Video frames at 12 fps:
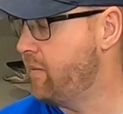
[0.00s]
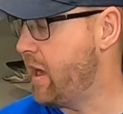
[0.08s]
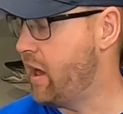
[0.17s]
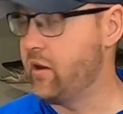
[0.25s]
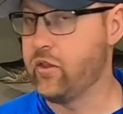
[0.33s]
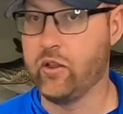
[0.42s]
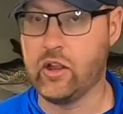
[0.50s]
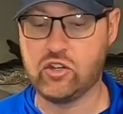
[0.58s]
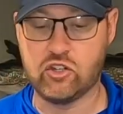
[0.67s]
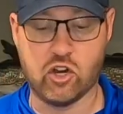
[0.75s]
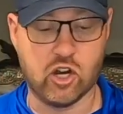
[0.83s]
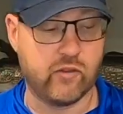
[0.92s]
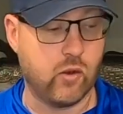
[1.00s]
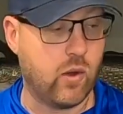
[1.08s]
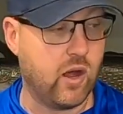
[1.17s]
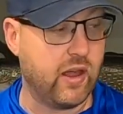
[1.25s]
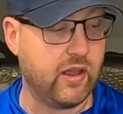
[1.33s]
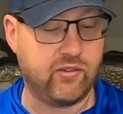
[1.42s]
out of the Legend Tournament
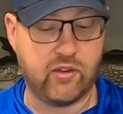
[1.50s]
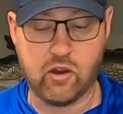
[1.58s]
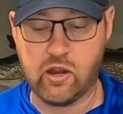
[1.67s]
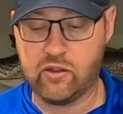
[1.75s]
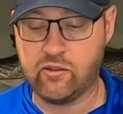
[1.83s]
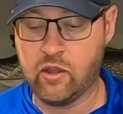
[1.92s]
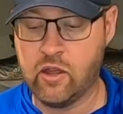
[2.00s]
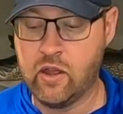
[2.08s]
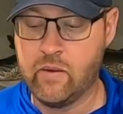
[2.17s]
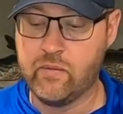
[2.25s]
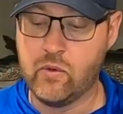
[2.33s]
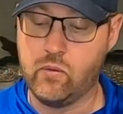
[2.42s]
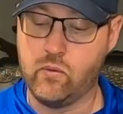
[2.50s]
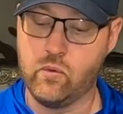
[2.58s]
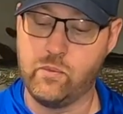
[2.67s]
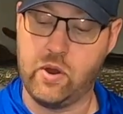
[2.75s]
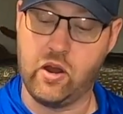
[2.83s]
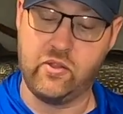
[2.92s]
Walleye series. We're
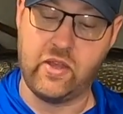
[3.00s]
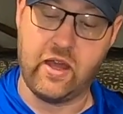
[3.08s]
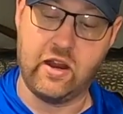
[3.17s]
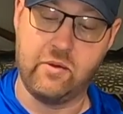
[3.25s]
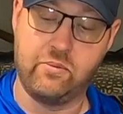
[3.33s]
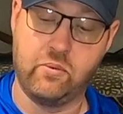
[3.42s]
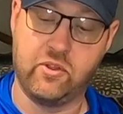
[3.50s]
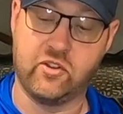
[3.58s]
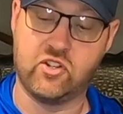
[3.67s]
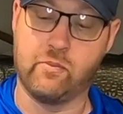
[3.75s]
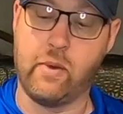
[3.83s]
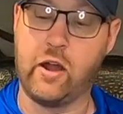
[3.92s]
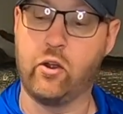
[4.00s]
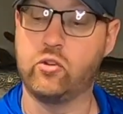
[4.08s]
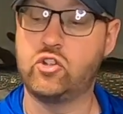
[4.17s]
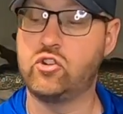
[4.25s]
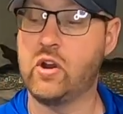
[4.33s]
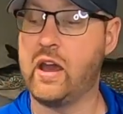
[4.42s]
pairing that up with the Shimano
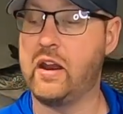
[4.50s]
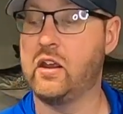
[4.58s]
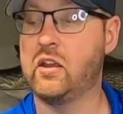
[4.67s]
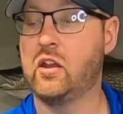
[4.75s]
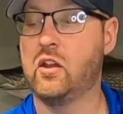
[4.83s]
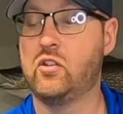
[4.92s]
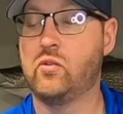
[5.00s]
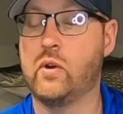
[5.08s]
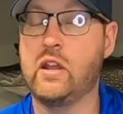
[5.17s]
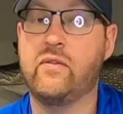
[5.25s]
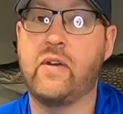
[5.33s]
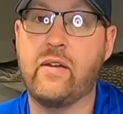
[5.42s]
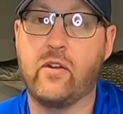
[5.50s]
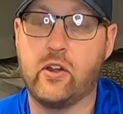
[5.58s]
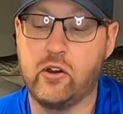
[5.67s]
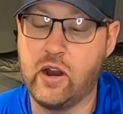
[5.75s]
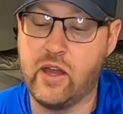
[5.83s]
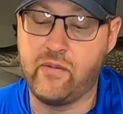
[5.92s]
Stratic
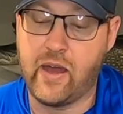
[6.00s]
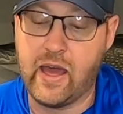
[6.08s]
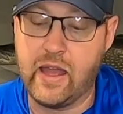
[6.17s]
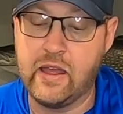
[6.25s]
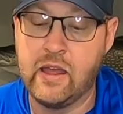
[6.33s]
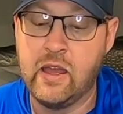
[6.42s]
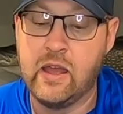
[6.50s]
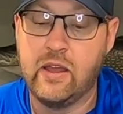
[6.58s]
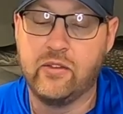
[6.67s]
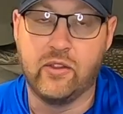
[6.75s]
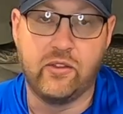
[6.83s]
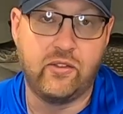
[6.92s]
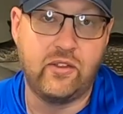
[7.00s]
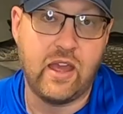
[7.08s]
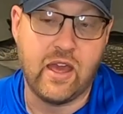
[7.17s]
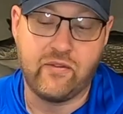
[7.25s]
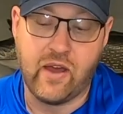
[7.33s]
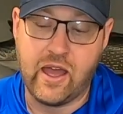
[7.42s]
2500 FI. So this is the
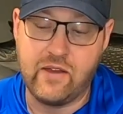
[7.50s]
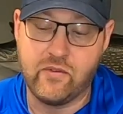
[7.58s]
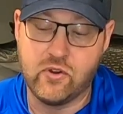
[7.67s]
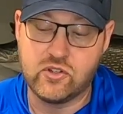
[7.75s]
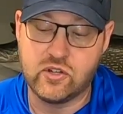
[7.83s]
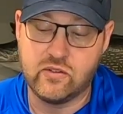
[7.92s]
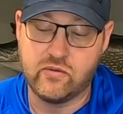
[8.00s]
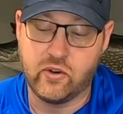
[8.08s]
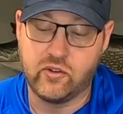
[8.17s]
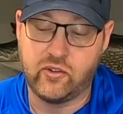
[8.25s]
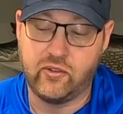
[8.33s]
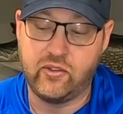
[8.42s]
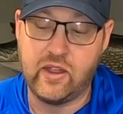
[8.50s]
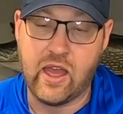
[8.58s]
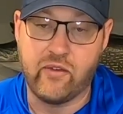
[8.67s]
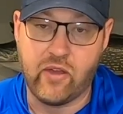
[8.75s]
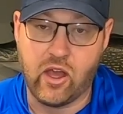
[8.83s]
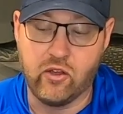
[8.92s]
FI version versus the
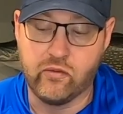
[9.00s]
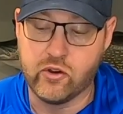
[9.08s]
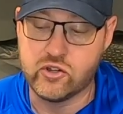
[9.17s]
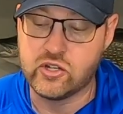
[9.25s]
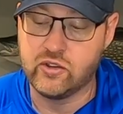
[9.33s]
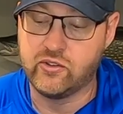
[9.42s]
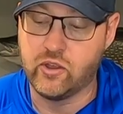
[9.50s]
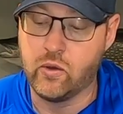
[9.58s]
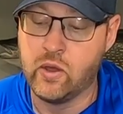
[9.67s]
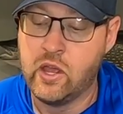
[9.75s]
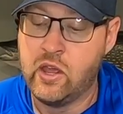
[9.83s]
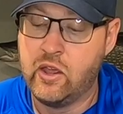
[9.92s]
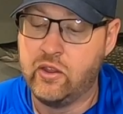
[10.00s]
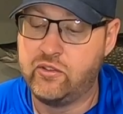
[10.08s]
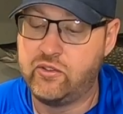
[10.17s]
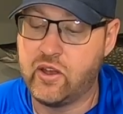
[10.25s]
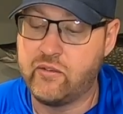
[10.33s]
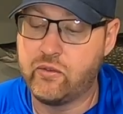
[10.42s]
FL version. So
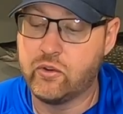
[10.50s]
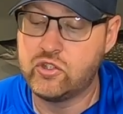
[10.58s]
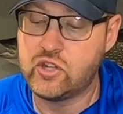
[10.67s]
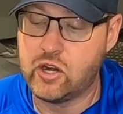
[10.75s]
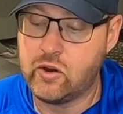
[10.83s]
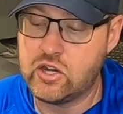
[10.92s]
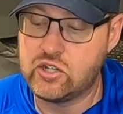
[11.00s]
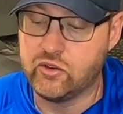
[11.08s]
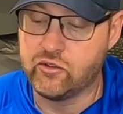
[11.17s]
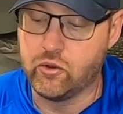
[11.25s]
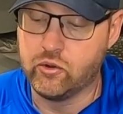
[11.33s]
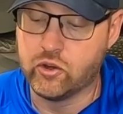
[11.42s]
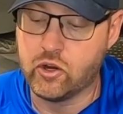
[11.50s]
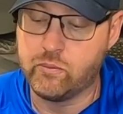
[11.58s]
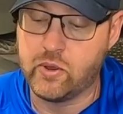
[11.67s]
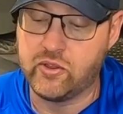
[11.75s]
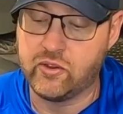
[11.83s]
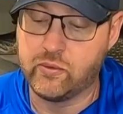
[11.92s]
several generations older,
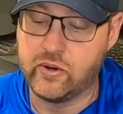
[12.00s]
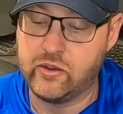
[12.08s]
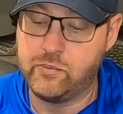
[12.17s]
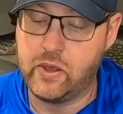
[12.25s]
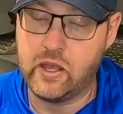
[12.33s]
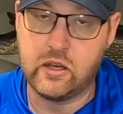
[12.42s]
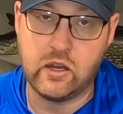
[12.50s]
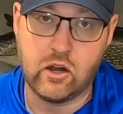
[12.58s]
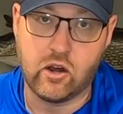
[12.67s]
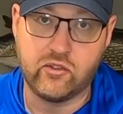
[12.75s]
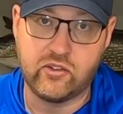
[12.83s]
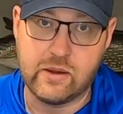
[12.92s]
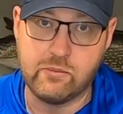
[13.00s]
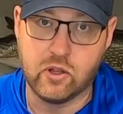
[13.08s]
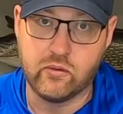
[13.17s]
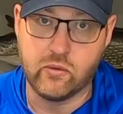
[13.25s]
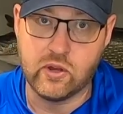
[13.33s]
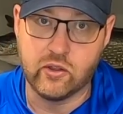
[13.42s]
but this one has been in our stable
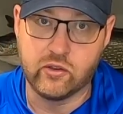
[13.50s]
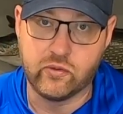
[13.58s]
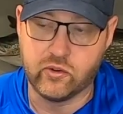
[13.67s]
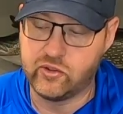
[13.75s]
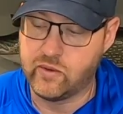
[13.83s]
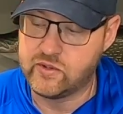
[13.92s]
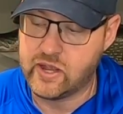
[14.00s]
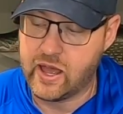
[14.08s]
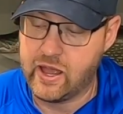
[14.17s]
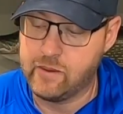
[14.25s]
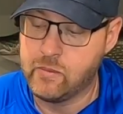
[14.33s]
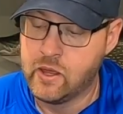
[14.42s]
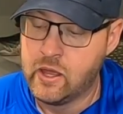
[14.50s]
of reels for some time.